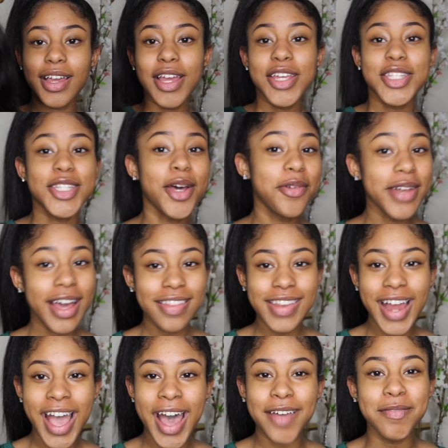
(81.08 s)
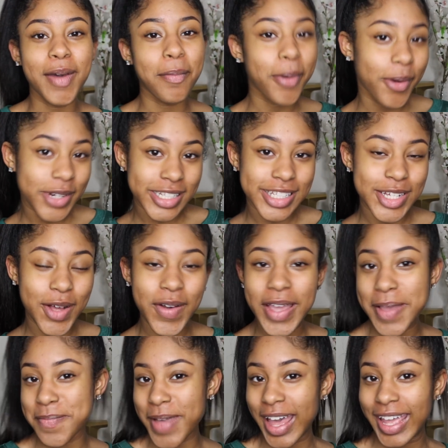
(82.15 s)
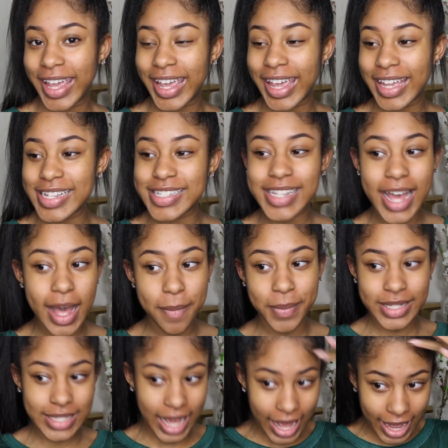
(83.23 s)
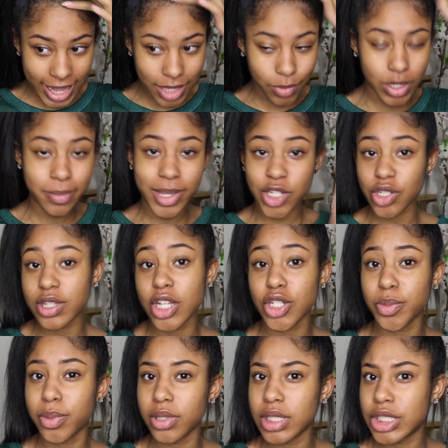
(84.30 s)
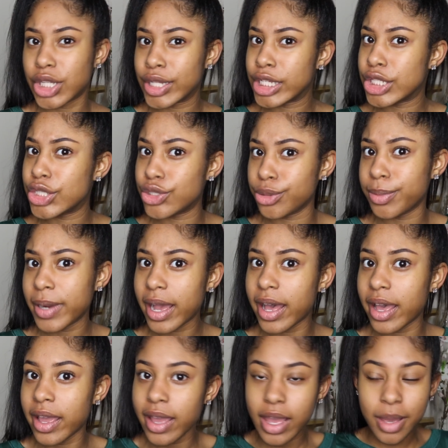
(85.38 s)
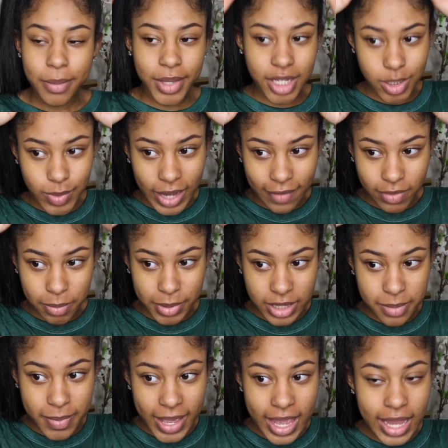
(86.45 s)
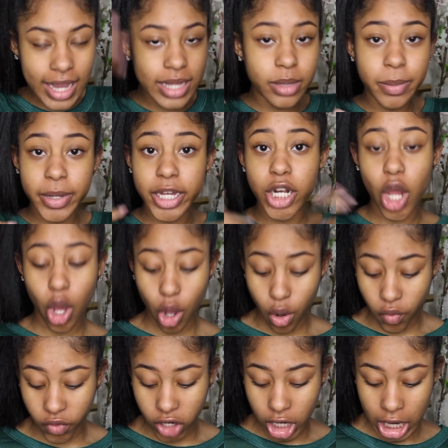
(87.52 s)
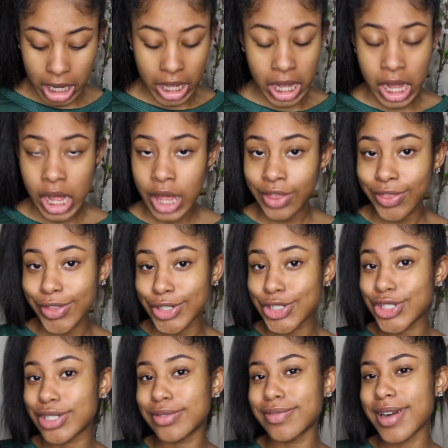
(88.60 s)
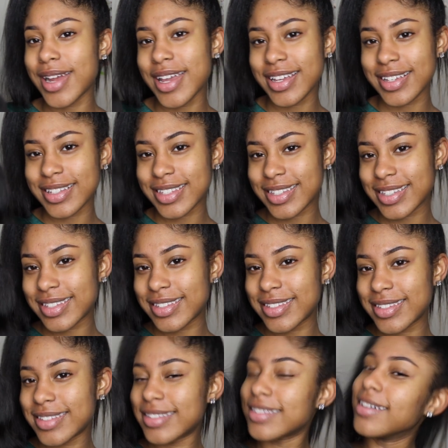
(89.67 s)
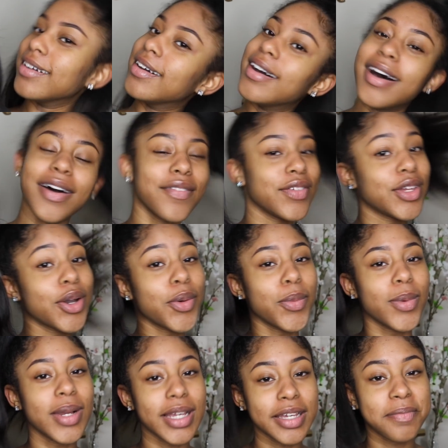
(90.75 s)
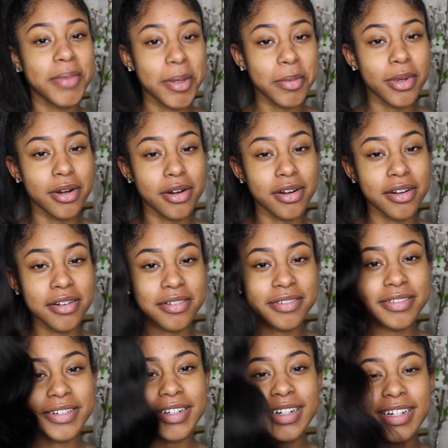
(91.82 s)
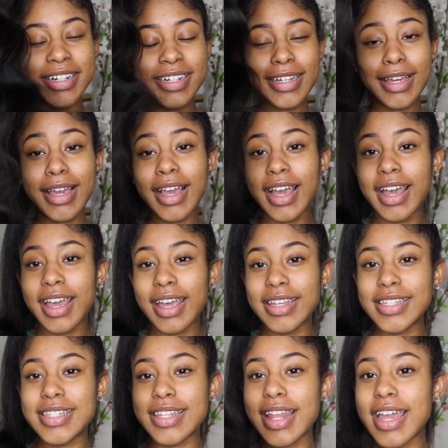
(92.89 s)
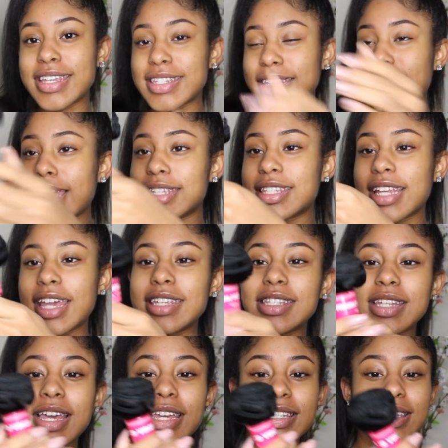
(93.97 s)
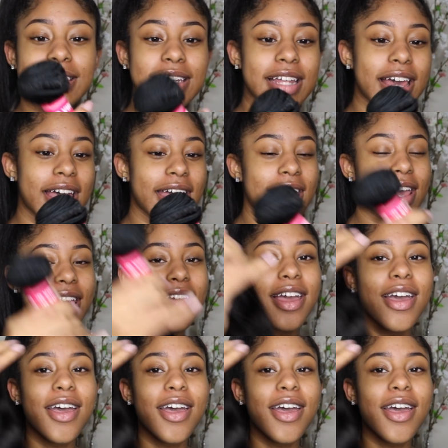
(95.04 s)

So now that I have my ponytail in my head, is up, is high. You want to make sure that your ponytail is super high because we have to put the bang and the bun over the tracks of your weave, baby girl. Yes, slay, slay, slay, slay, slay.